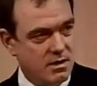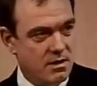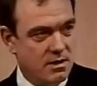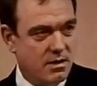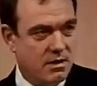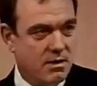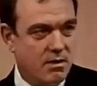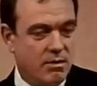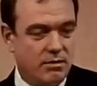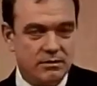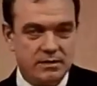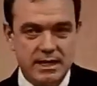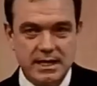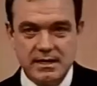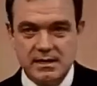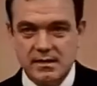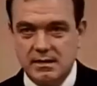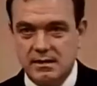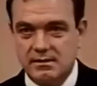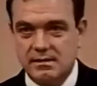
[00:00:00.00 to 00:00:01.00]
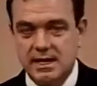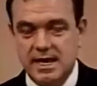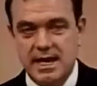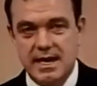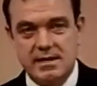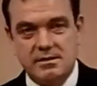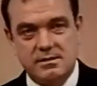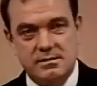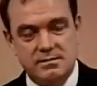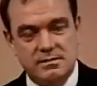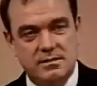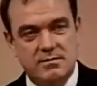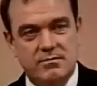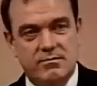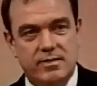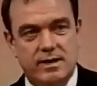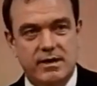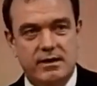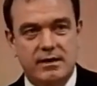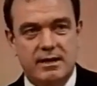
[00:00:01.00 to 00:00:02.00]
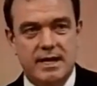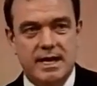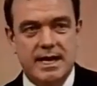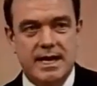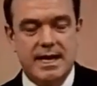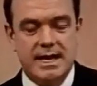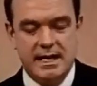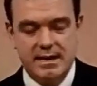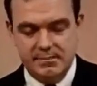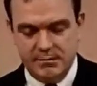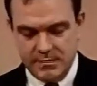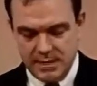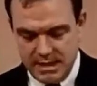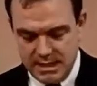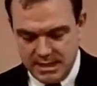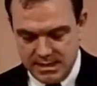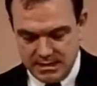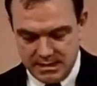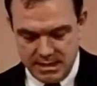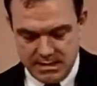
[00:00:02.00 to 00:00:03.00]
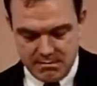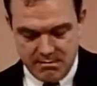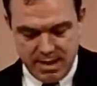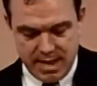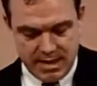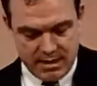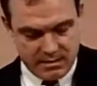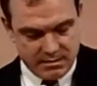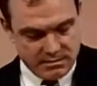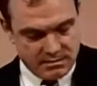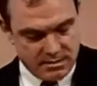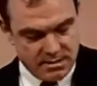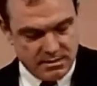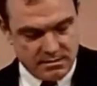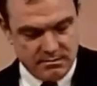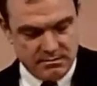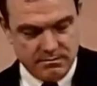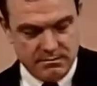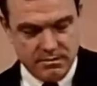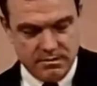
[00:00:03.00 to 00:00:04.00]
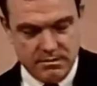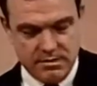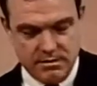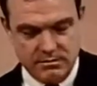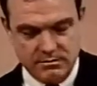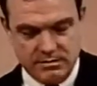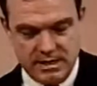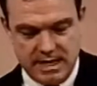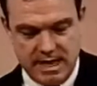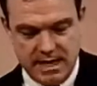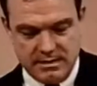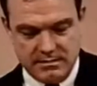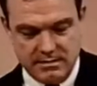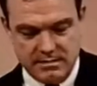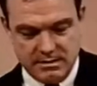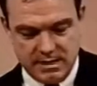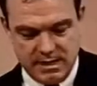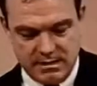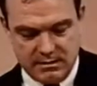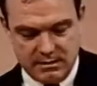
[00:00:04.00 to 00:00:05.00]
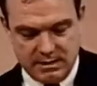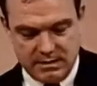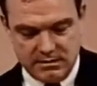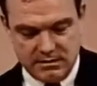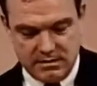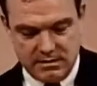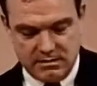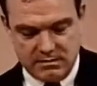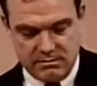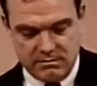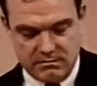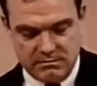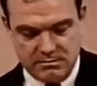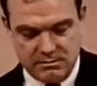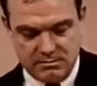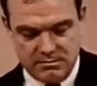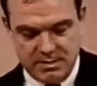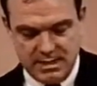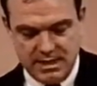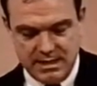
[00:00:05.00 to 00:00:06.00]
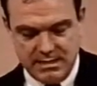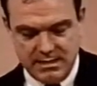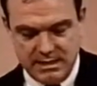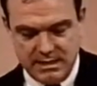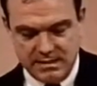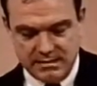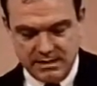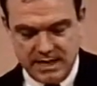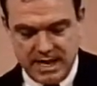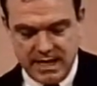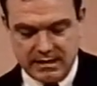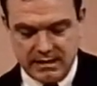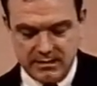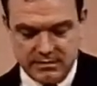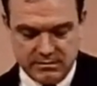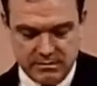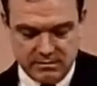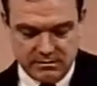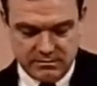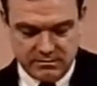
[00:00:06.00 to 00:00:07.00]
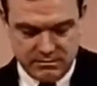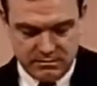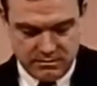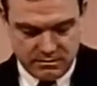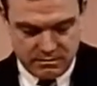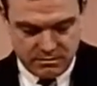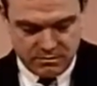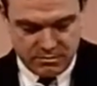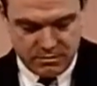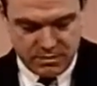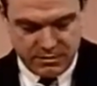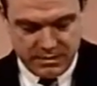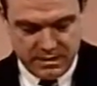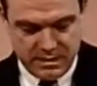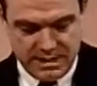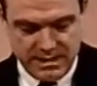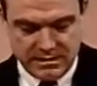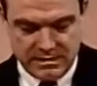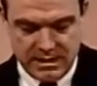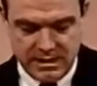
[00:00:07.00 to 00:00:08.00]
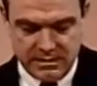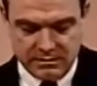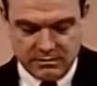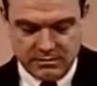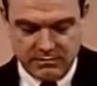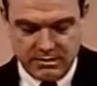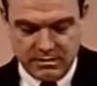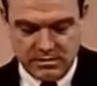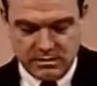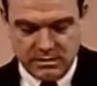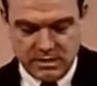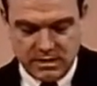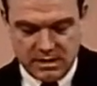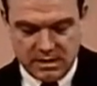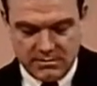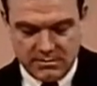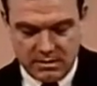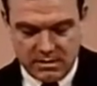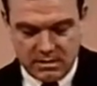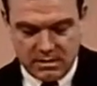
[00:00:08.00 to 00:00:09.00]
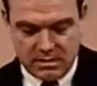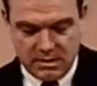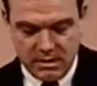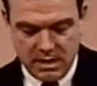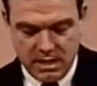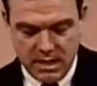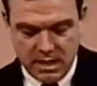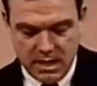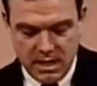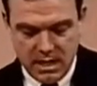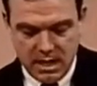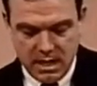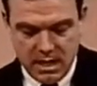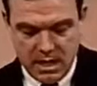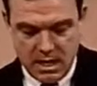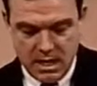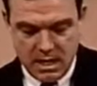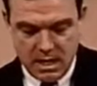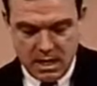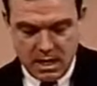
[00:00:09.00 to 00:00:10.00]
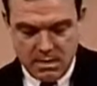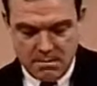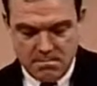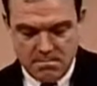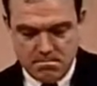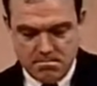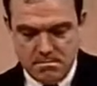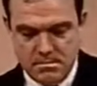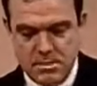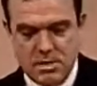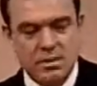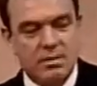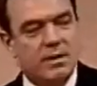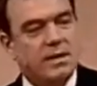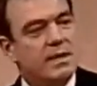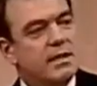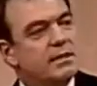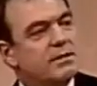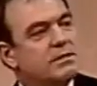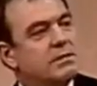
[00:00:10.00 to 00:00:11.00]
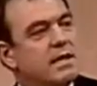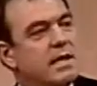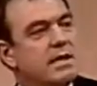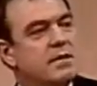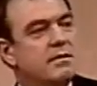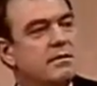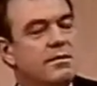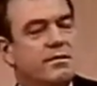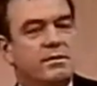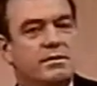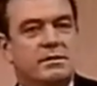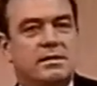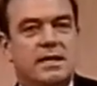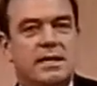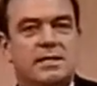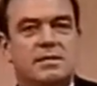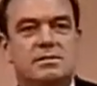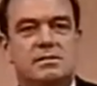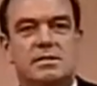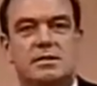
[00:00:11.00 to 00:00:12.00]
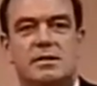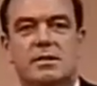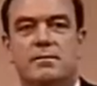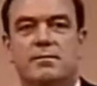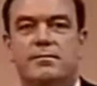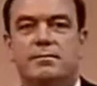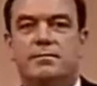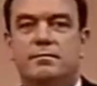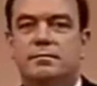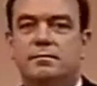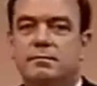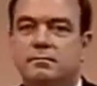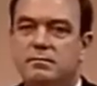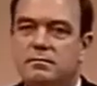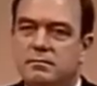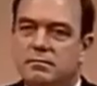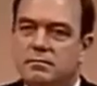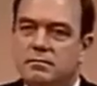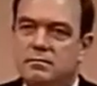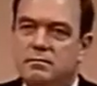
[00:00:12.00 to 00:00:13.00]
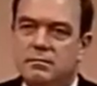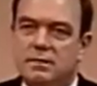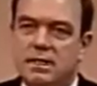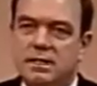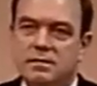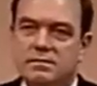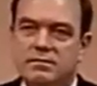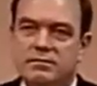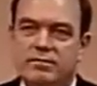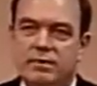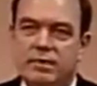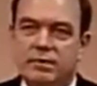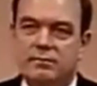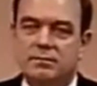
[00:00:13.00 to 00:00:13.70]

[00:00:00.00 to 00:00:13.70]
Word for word: or taking a tax that's unfairly high and, and balancing those taxes. I'll let Terrell speak exactly to, to what the details of his job are. During his tenure in the state senate, he's developed